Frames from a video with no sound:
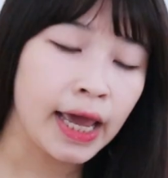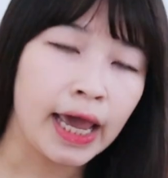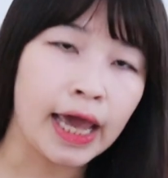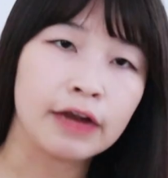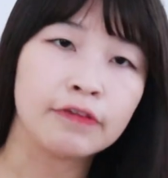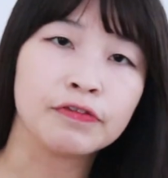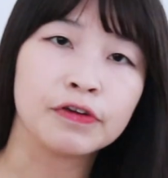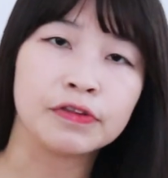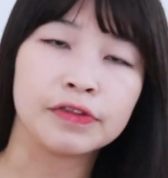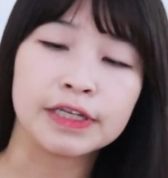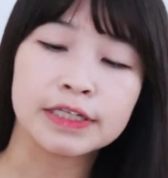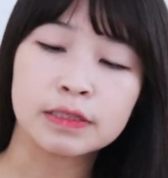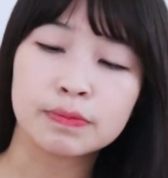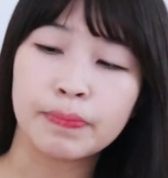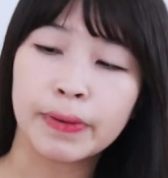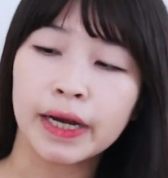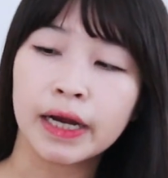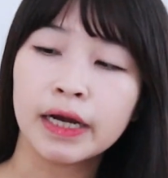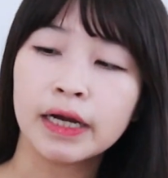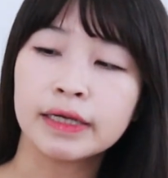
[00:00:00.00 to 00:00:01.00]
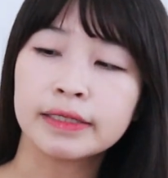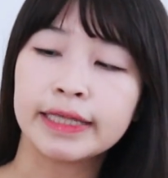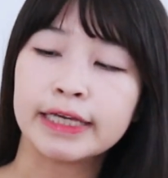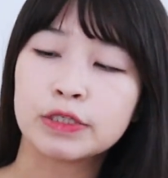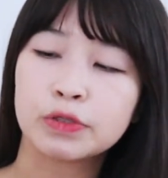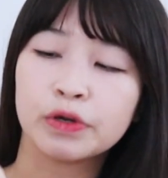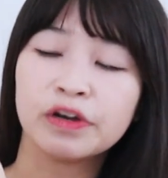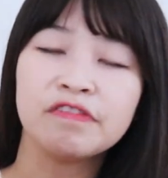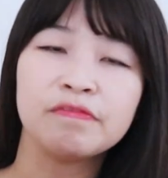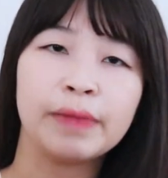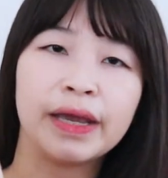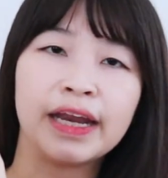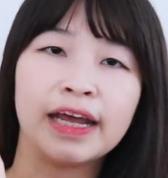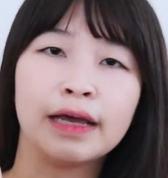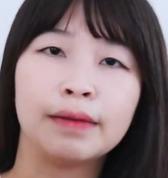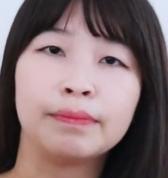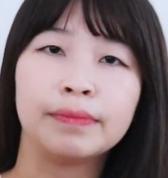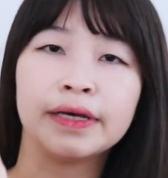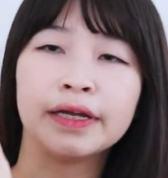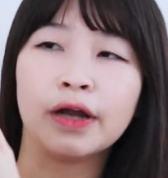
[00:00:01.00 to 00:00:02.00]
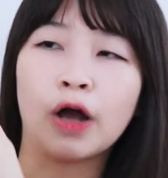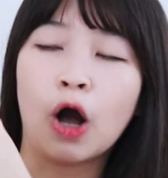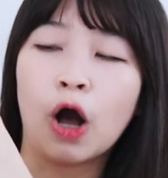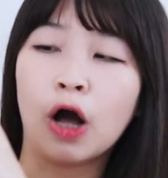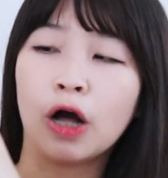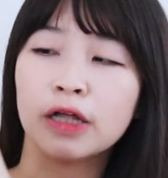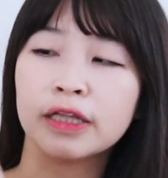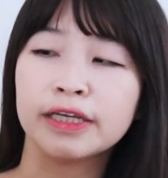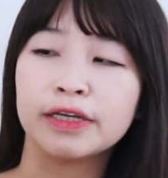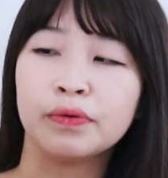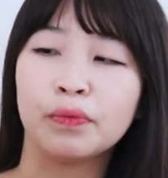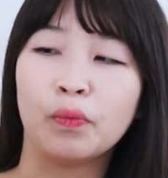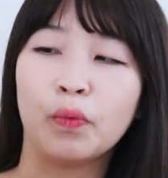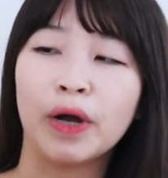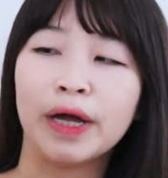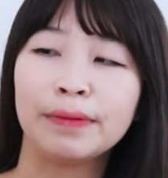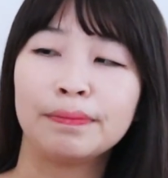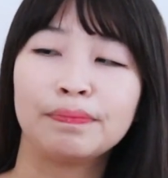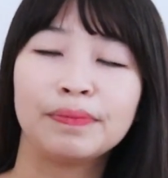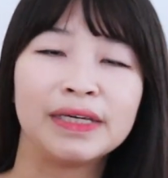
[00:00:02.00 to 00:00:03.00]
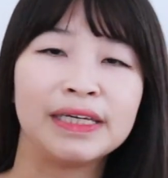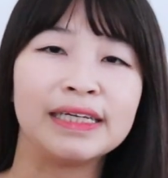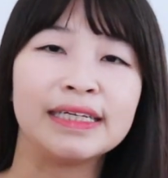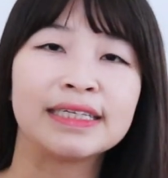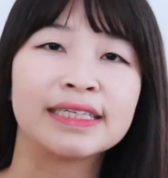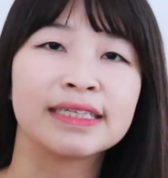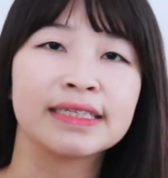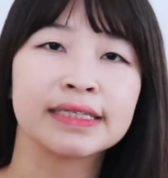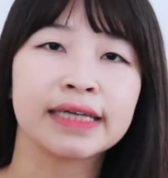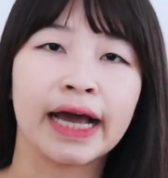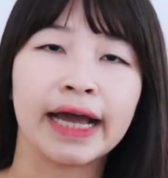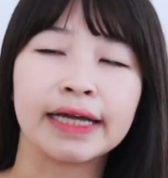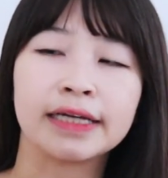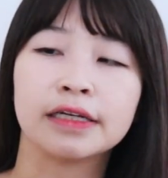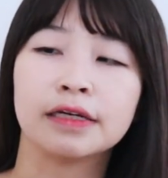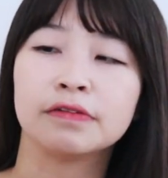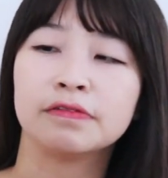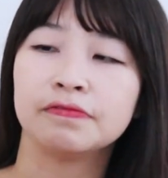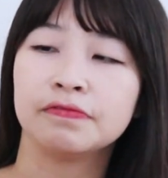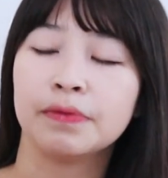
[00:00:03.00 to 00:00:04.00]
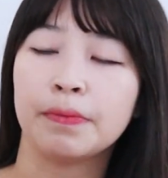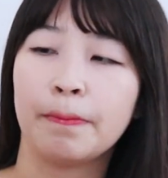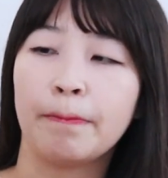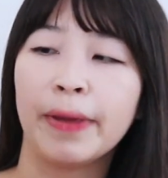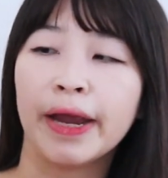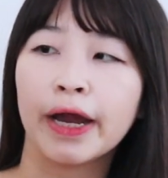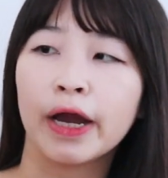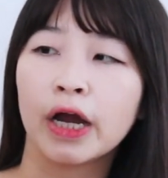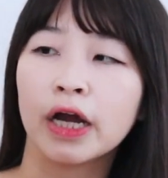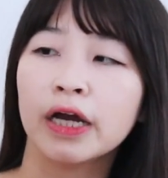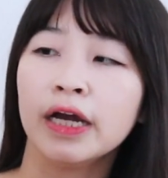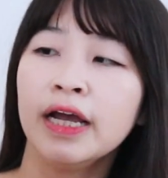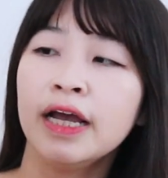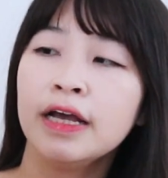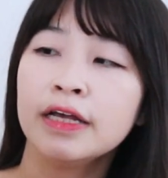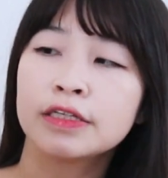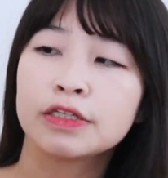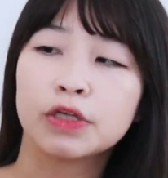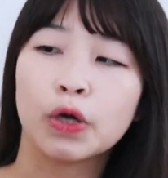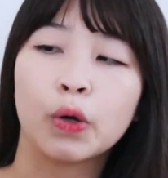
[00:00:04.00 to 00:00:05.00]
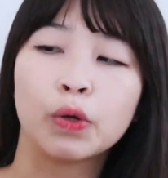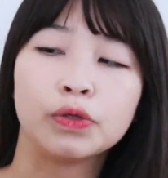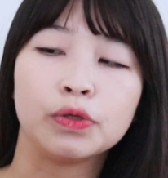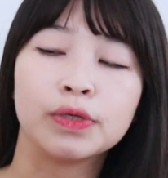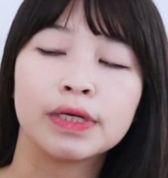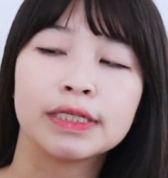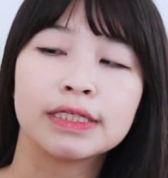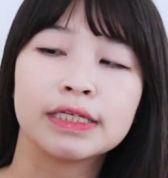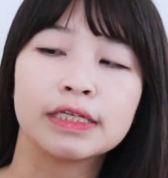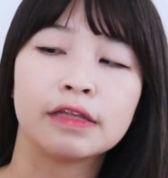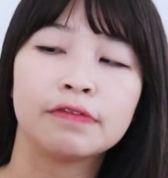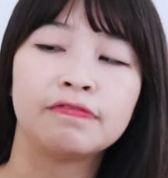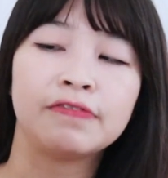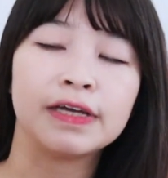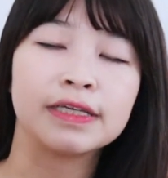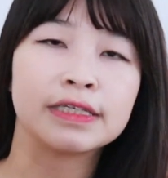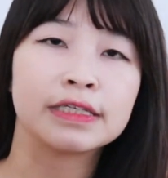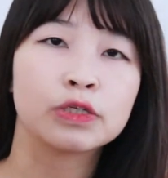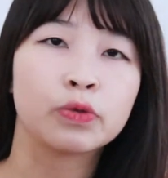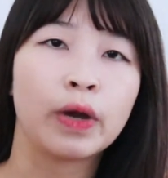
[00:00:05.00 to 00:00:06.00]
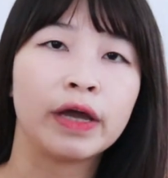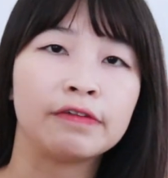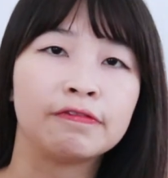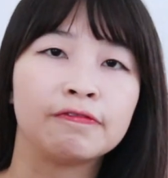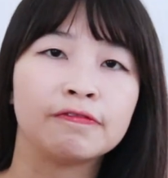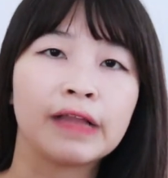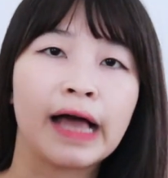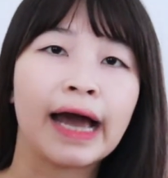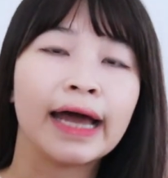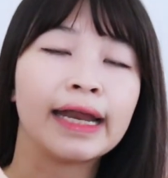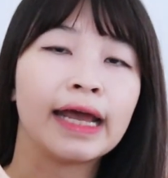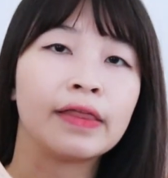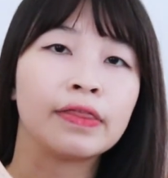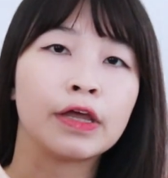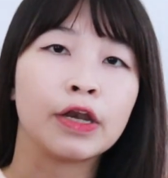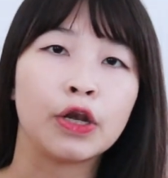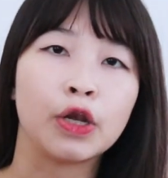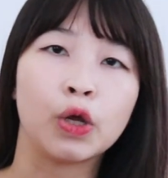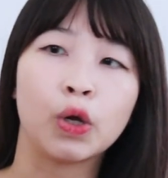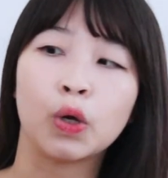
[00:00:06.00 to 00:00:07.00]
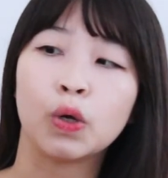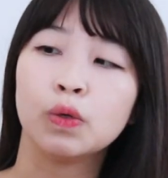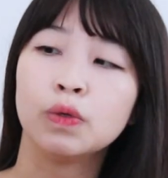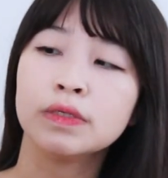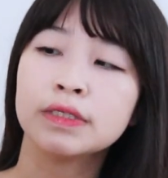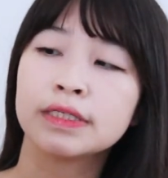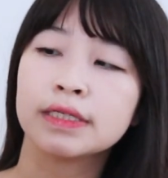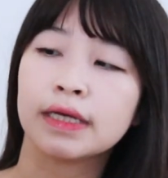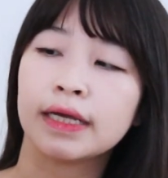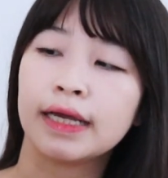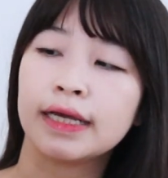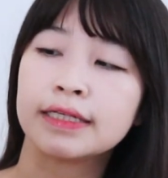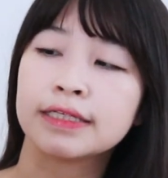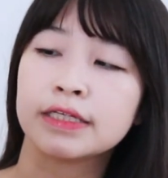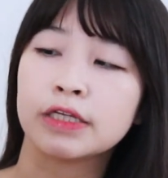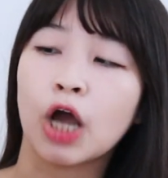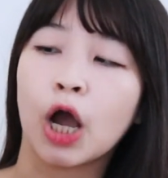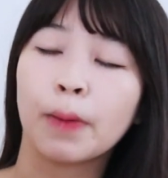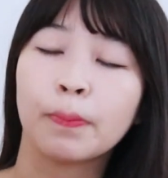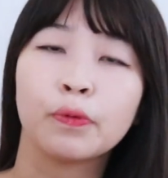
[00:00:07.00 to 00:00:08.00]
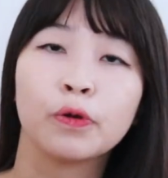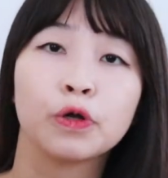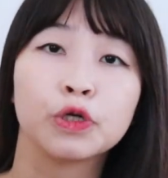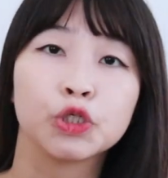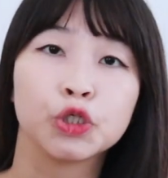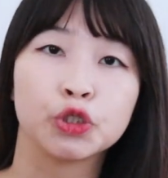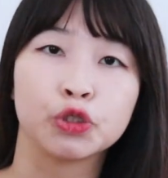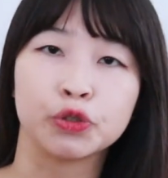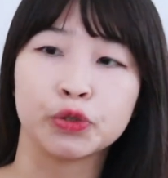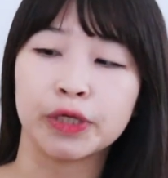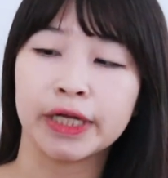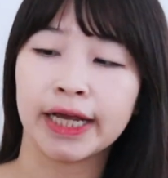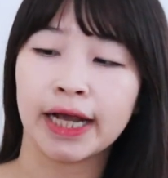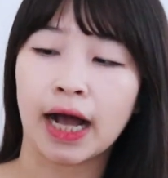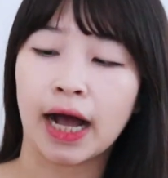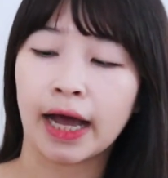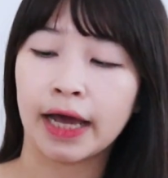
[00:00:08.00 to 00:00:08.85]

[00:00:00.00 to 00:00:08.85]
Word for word: And for this bear, they sort of made him an all-in-one piece kind of bear. So you can see the face is quite flat and the nose is not protruding